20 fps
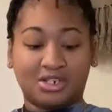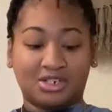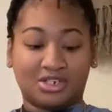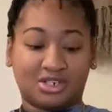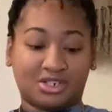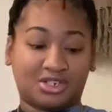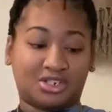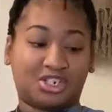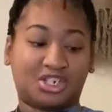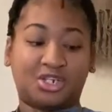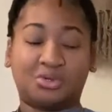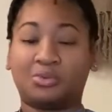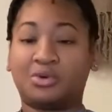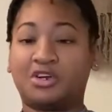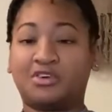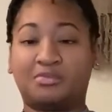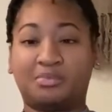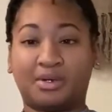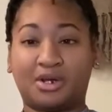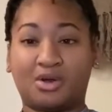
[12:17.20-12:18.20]
she would
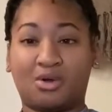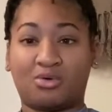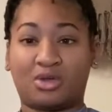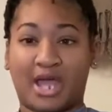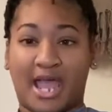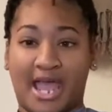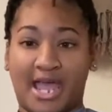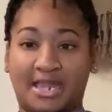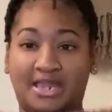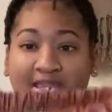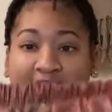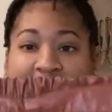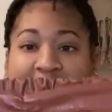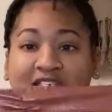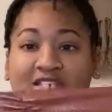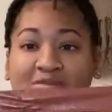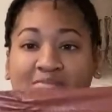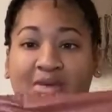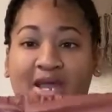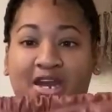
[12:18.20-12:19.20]
have been okay. This
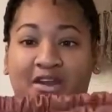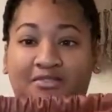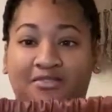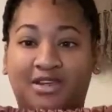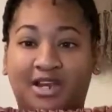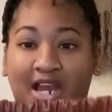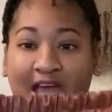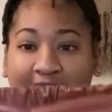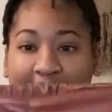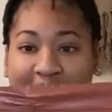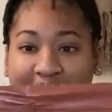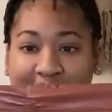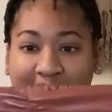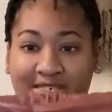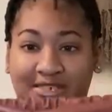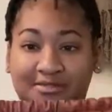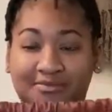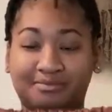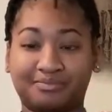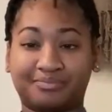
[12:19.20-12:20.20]
is made of
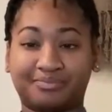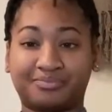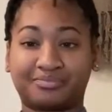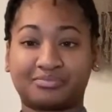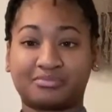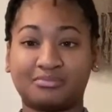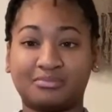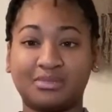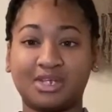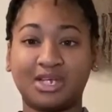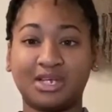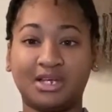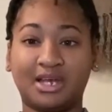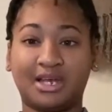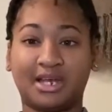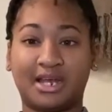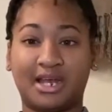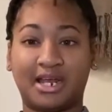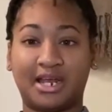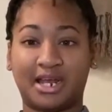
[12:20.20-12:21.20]
elastic
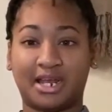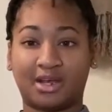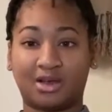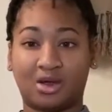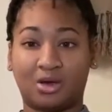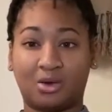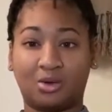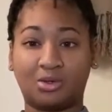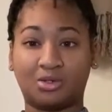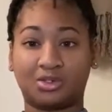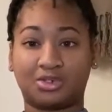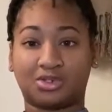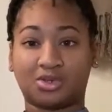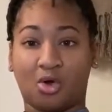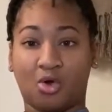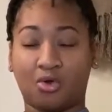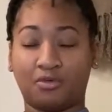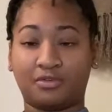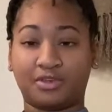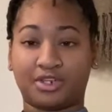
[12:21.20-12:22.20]
and it goes
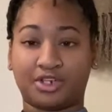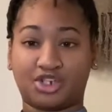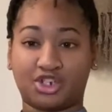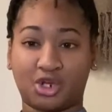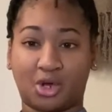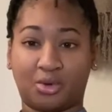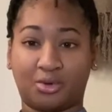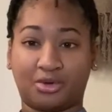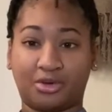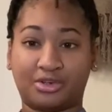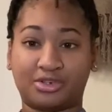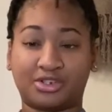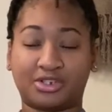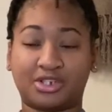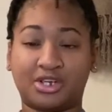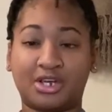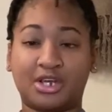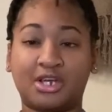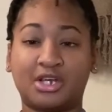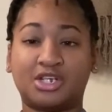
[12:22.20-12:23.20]
over the shoulders.